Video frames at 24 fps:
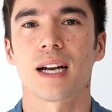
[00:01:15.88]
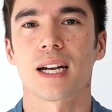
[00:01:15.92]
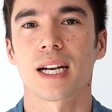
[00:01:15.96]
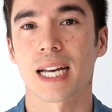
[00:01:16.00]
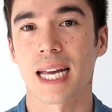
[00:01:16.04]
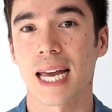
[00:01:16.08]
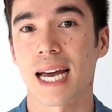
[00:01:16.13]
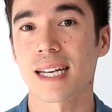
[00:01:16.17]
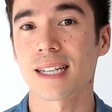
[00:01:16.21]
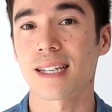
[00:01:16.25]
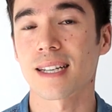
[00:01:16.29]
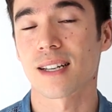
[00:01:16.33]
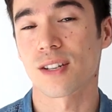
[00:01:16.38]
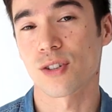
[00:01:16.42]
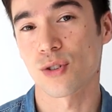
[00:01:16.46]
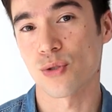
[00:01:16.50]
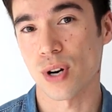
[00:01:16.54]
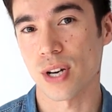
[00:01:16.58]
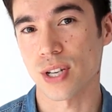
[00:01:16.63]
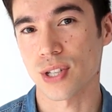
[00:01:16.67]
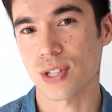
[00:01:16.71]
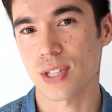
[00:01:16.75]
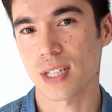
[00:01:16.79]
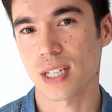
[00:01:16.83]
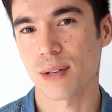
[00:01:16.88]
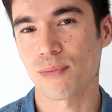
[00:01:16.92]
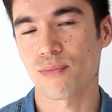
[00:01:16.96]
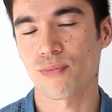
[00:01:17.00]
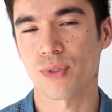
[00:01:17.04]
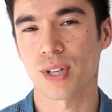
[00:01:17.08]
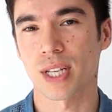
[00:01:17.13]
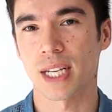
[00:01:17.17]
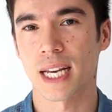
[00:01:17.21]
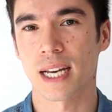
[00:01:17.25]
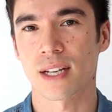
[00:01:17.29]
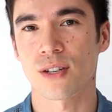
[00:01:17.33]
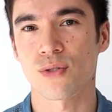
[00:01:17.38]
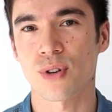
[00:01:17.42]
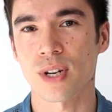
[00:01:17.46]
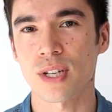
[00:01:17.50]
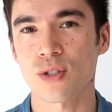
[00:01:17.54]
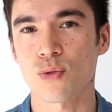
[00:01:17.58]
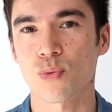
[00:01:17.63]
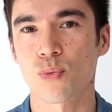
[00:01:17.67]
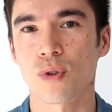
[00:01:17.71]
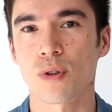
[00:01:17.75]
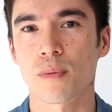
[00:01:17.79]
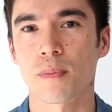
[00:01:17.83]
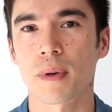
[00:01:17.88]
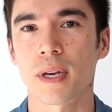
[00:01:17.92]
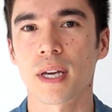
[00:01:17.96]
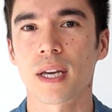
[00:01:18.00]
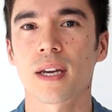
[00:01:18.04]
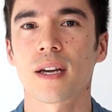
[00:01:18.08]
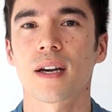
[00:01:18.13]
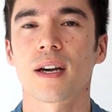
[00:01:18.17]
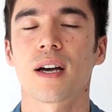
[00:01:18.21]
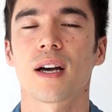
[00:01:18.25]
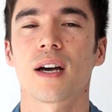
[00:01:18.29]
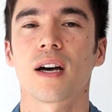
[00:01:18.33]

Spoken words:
Get dressed. Get dressed will be